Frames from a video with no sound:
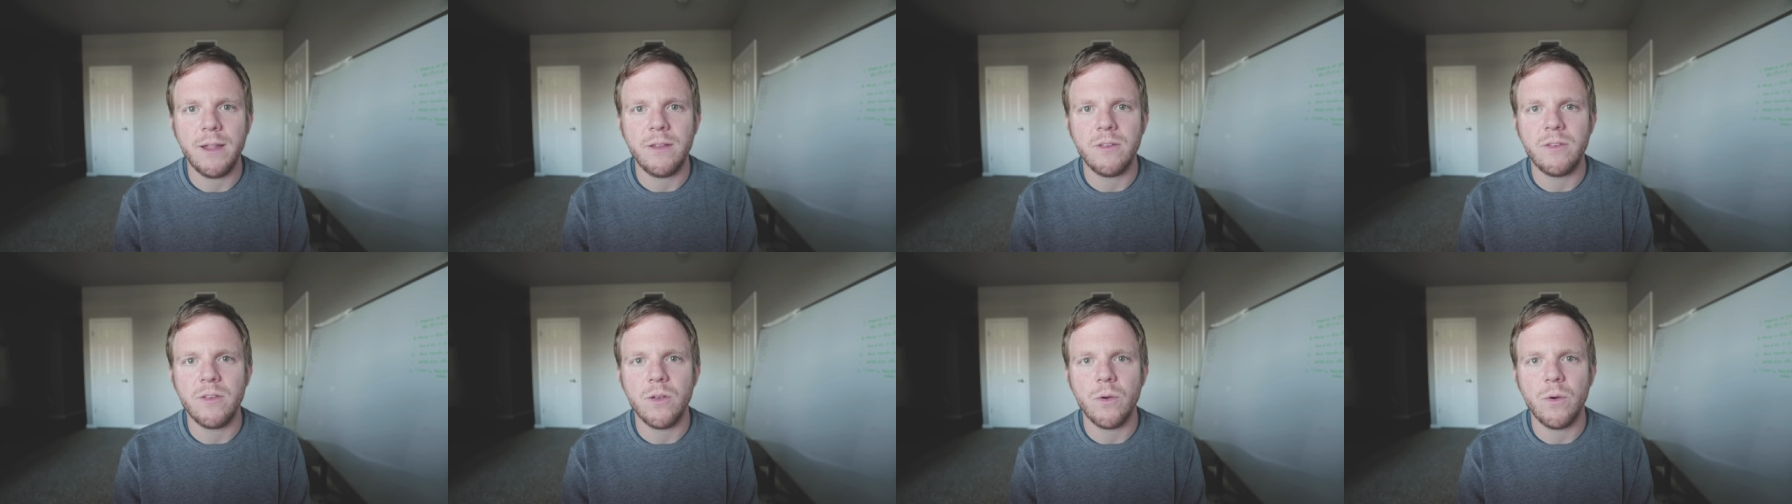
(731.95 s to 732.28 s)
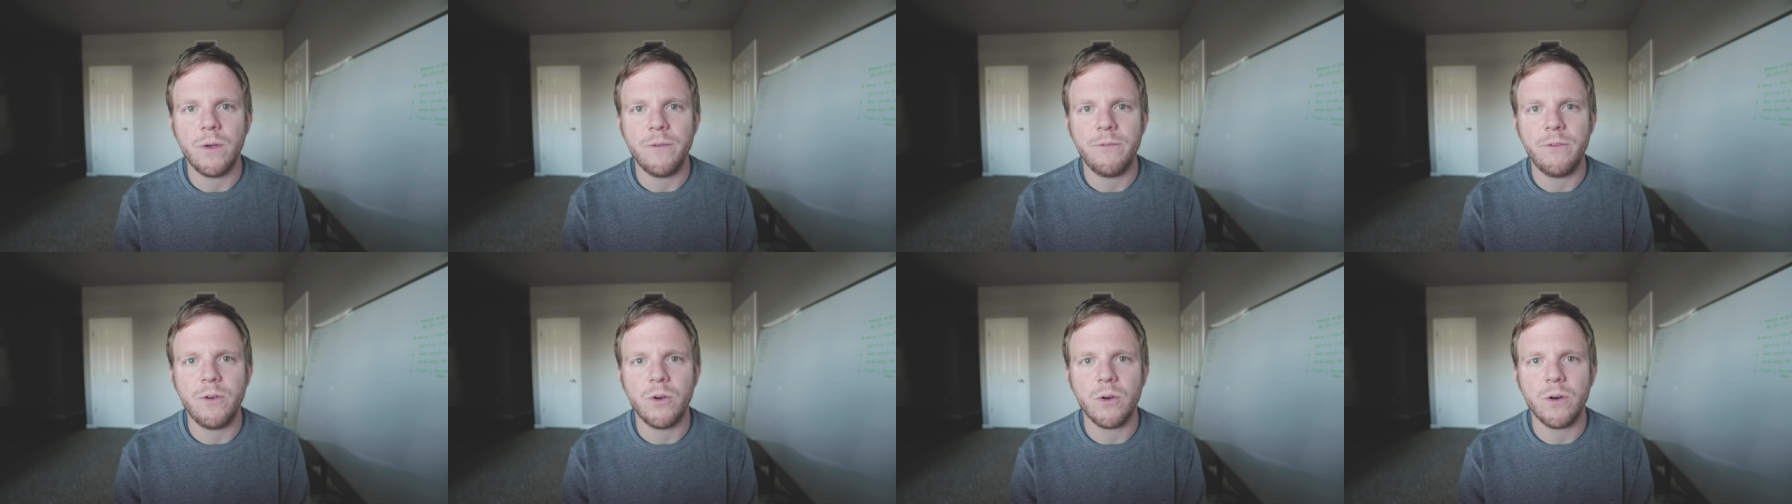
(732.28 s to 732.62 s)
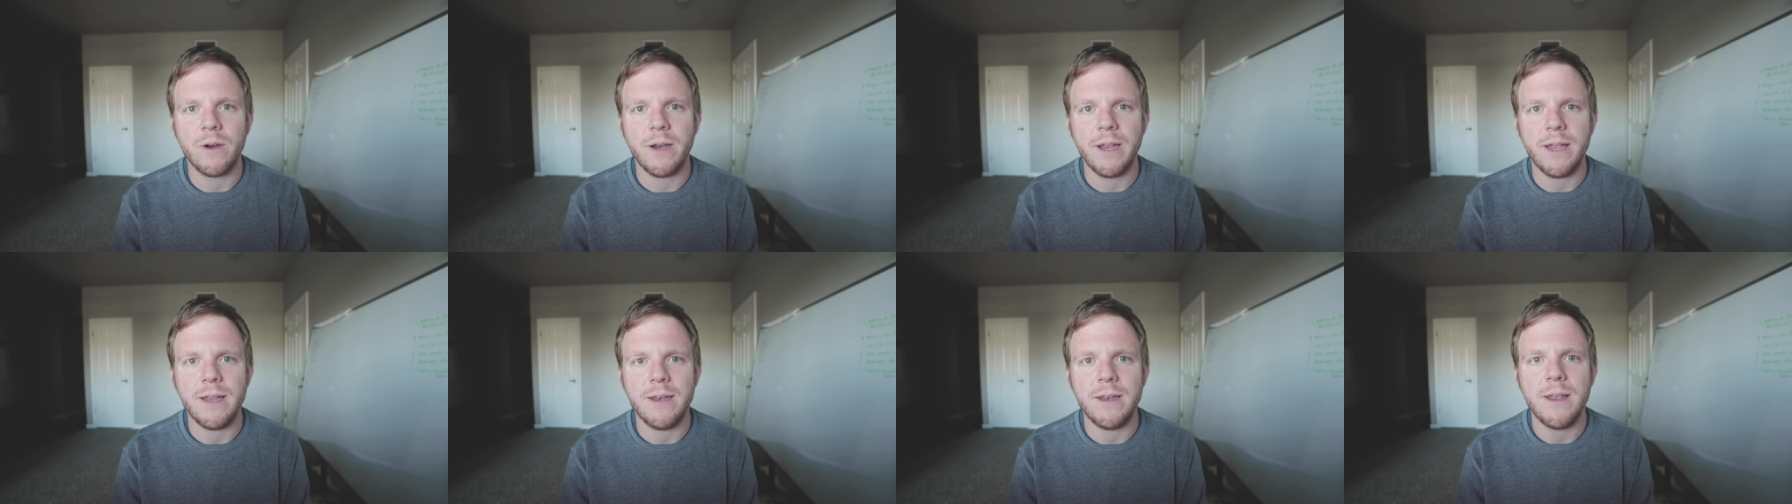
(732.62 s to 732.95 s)
And so, if
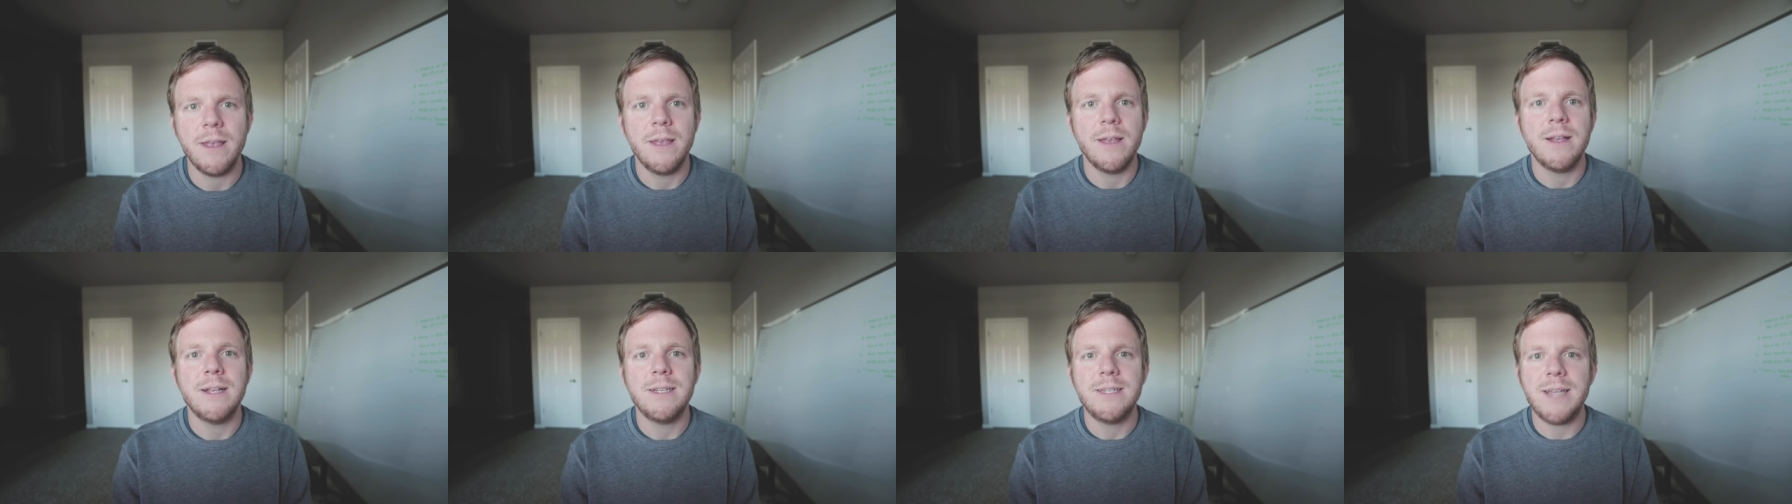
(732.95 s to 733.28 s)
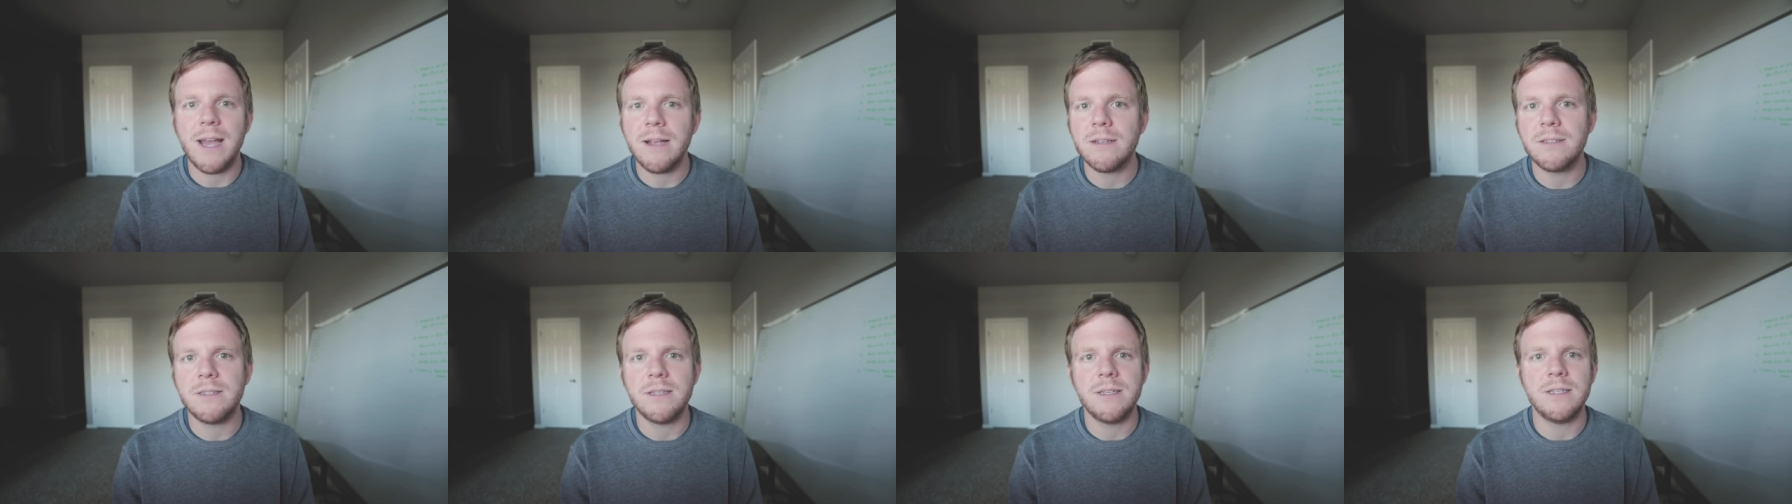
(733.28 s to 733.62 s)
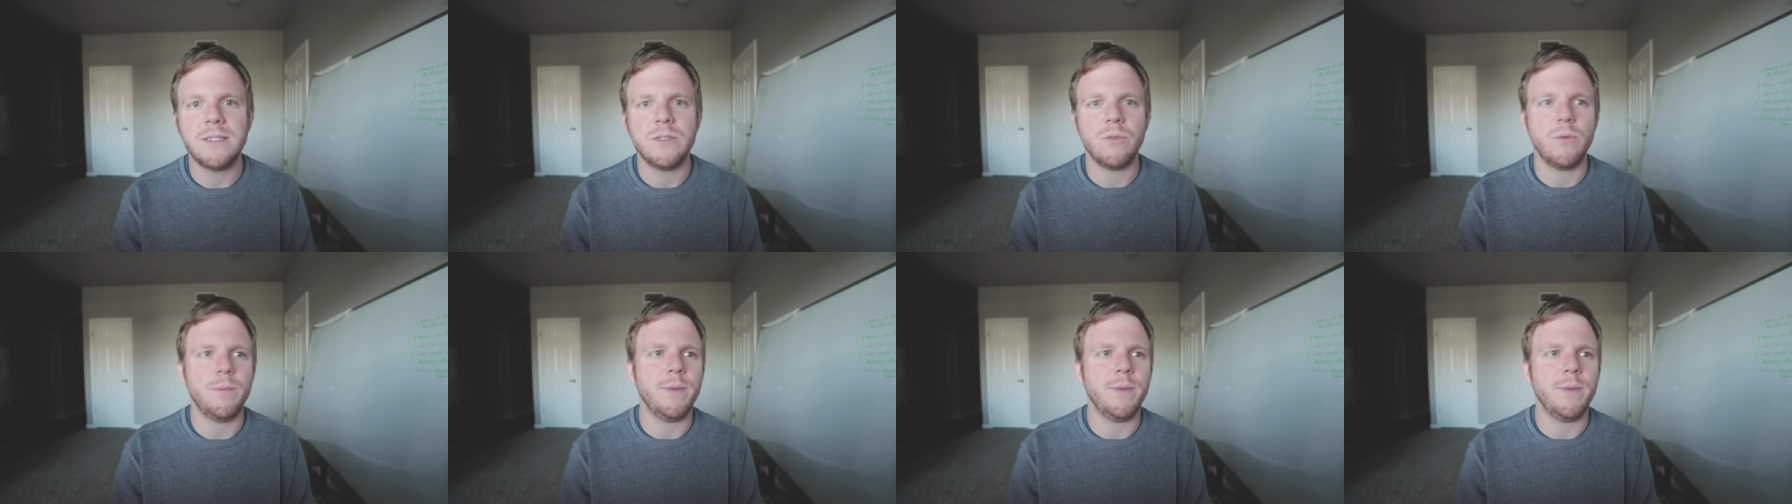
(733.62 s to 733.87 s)
you're in Texas,